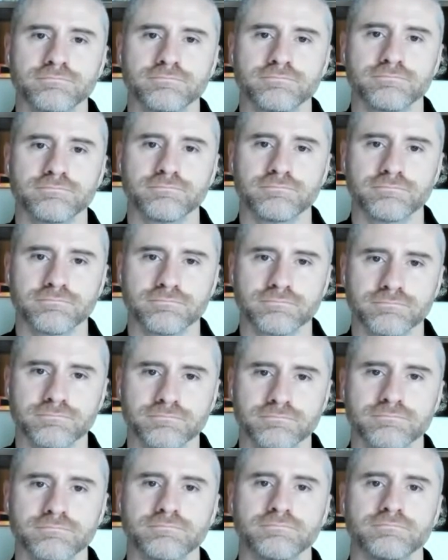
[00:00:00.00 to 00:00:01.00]

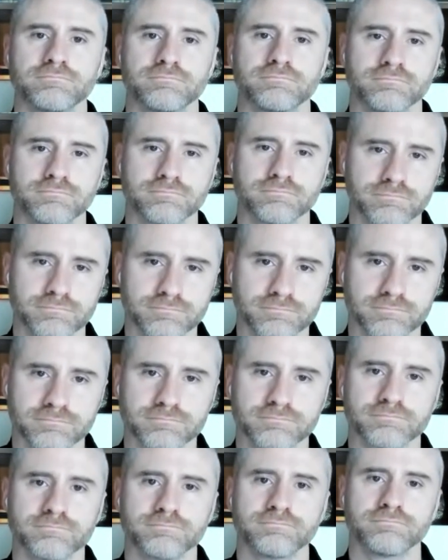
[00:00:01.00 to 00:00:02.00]

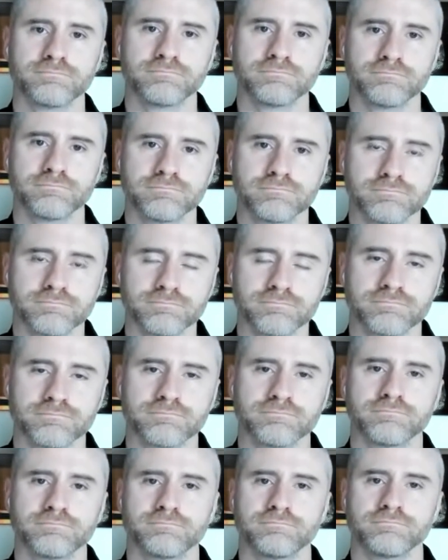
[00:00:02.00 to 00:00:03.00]

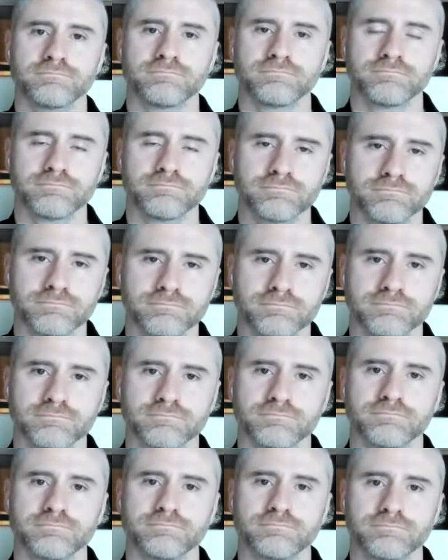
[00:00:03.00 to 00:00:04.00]

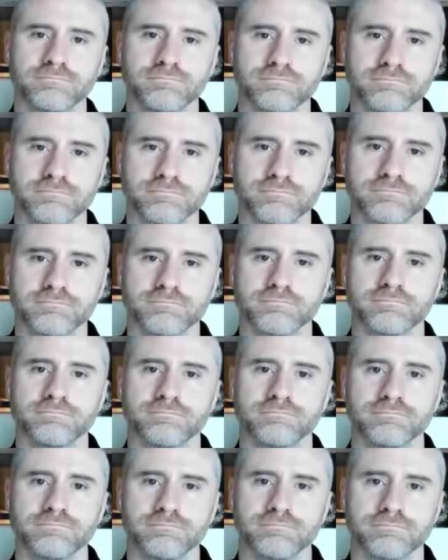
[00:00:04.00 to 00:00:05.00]

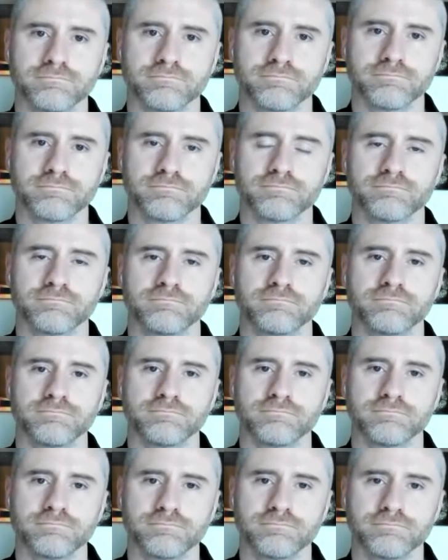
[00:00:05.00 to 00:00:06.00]

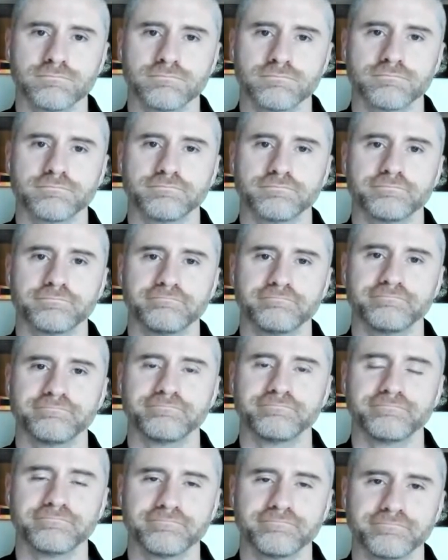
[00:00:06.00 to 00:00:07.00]

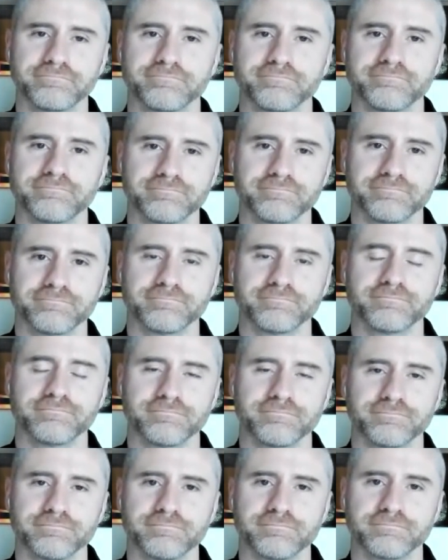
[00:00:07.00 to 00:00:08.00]

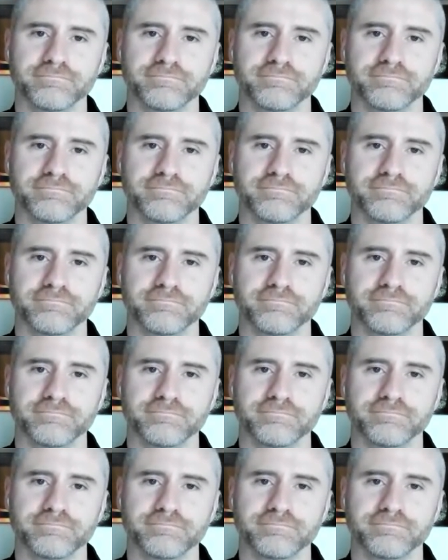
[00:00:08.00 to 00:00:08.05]
(silent)